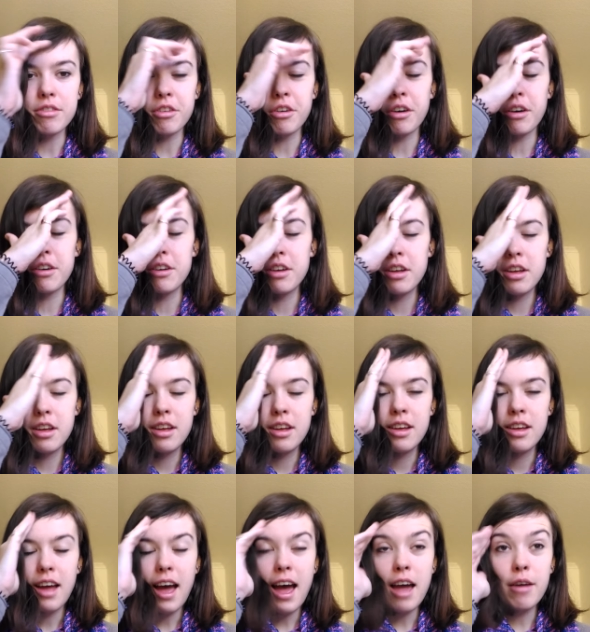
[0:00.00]
So
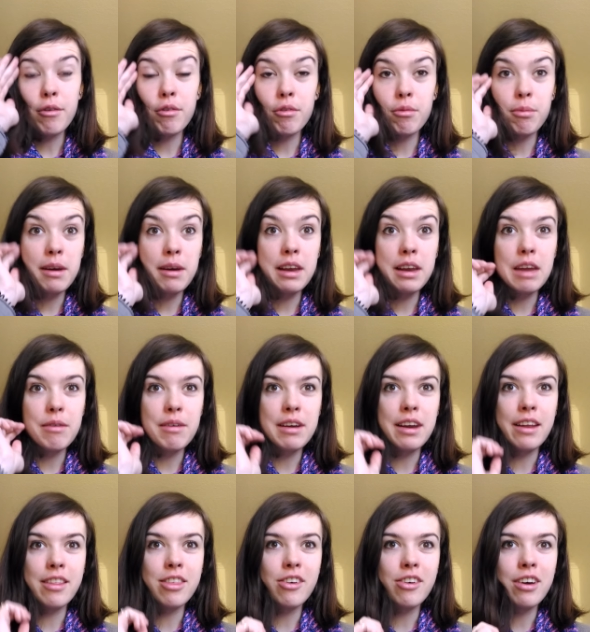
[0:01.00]
I really, really
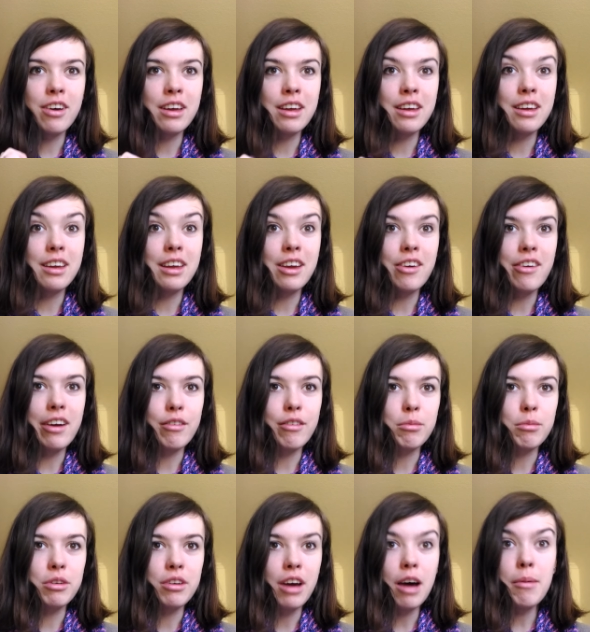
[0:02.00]
enjoy hearing
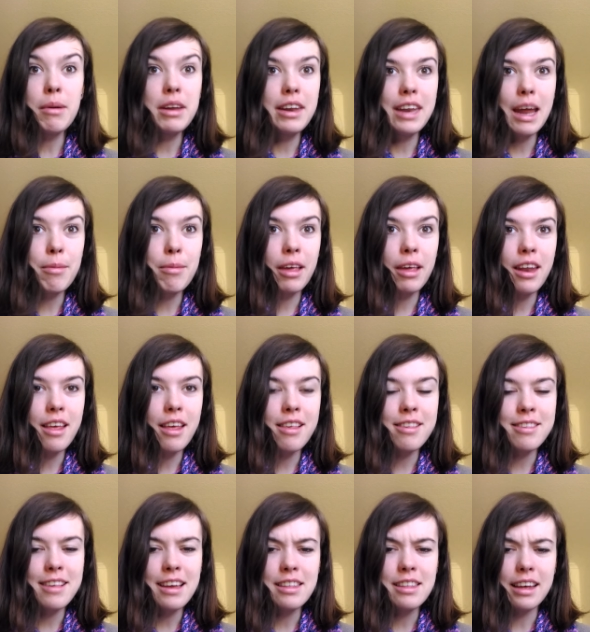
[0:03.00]
from you. How many times can I
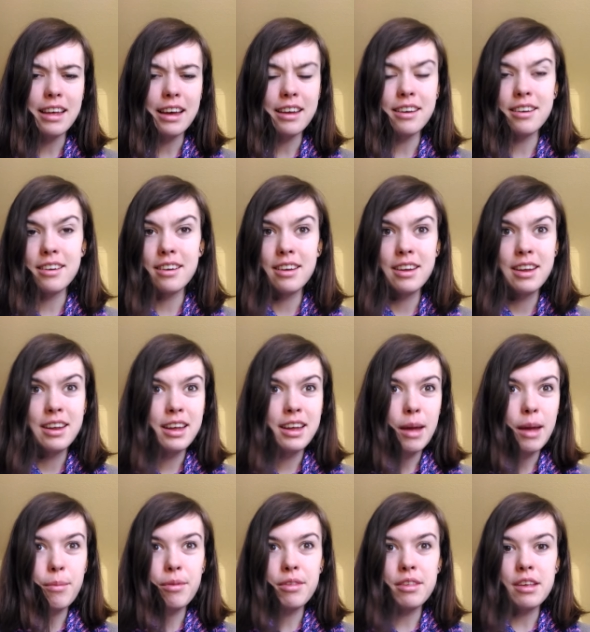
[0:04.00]
say that?
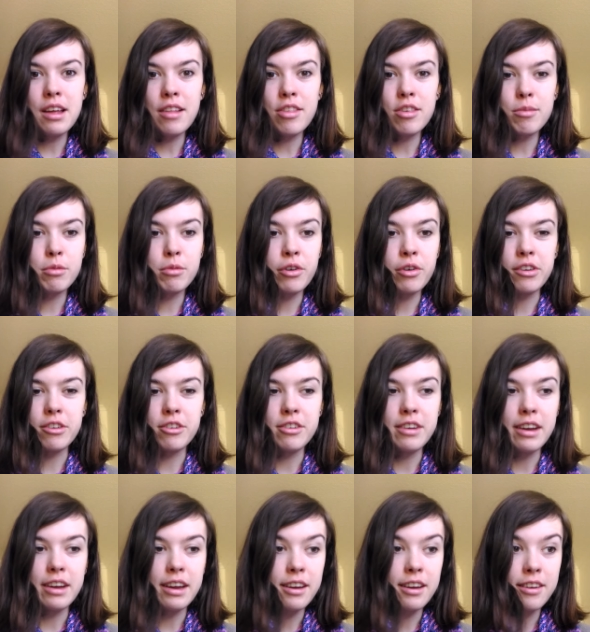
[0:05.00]
I'm such a moron
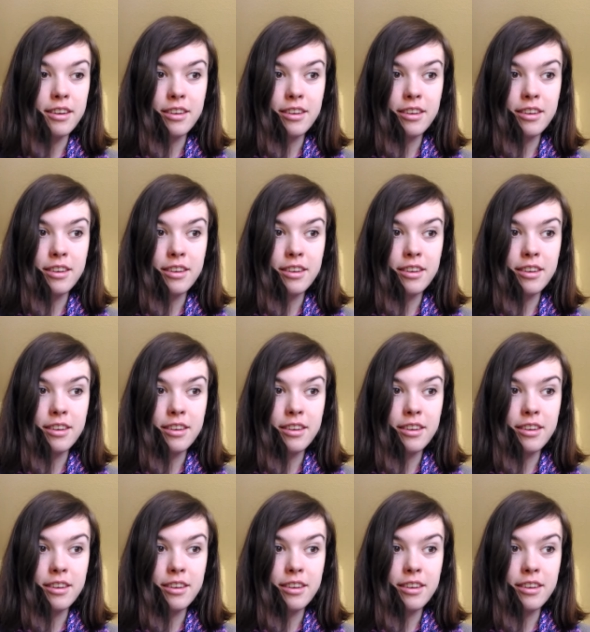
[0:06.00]
today.